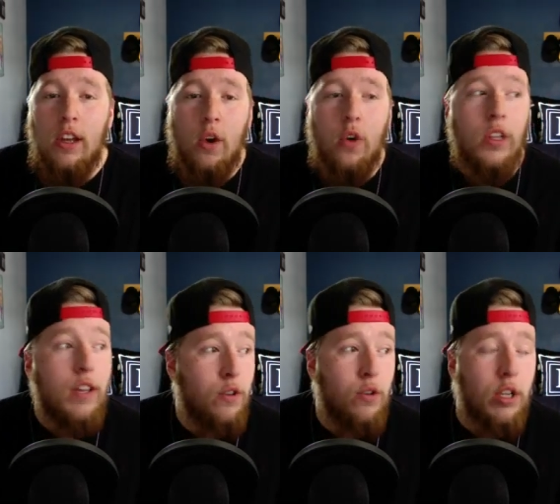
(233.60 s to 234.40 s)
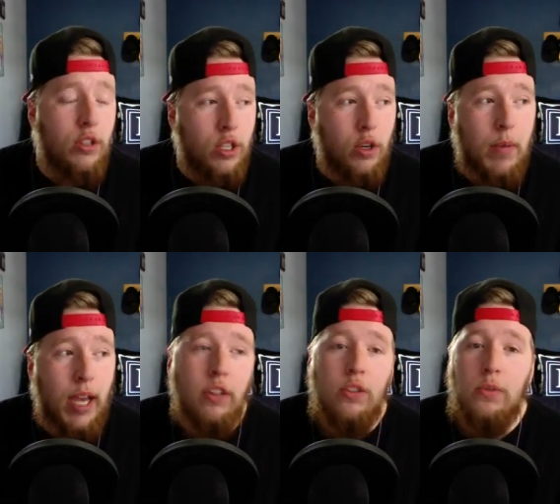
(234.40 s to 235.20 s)
only a few years ago,
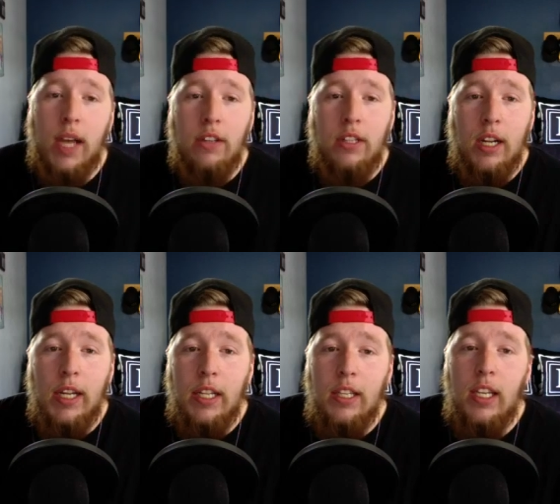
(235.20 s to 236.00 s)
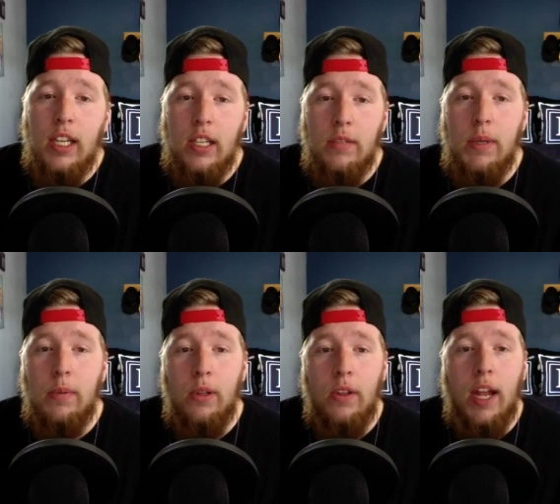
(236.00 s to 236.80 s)
back in 2018, because
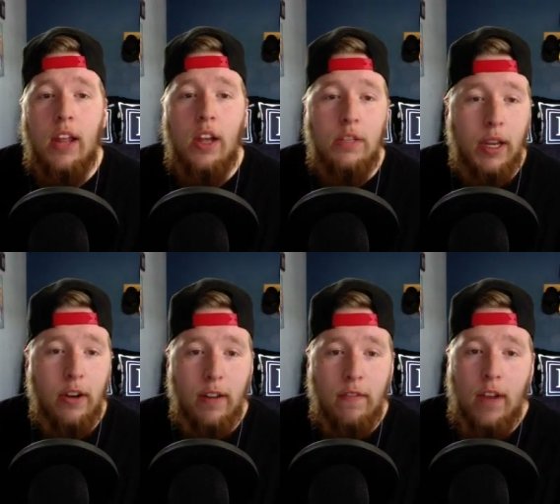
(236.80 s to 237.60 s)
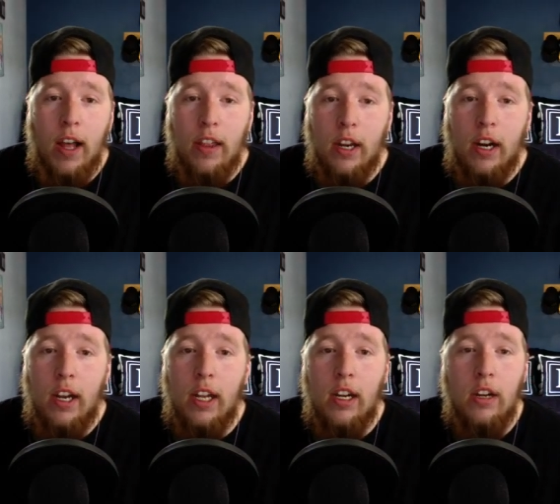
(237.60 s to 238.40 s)
people know that I lost my grandfather
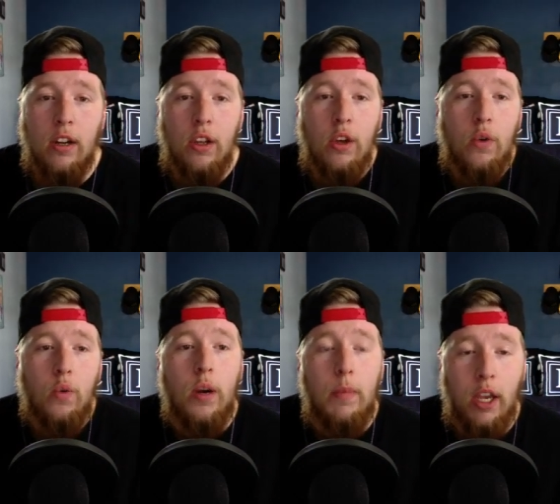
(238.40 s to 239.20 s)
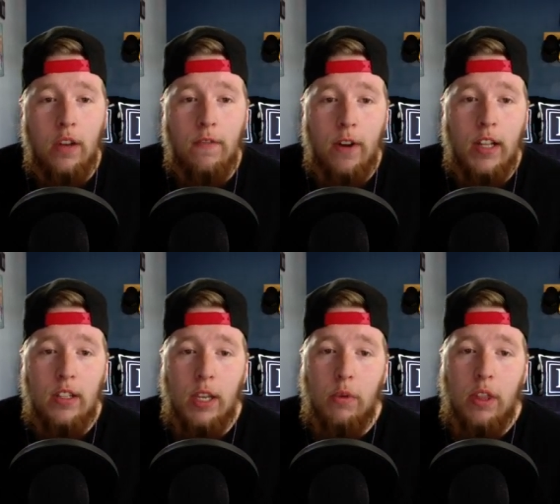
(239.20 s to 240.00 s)
and one of my good friends
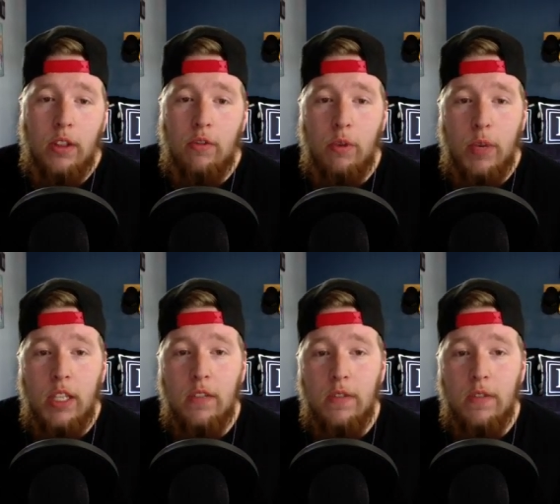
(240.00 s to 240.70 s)
like within 3 weeks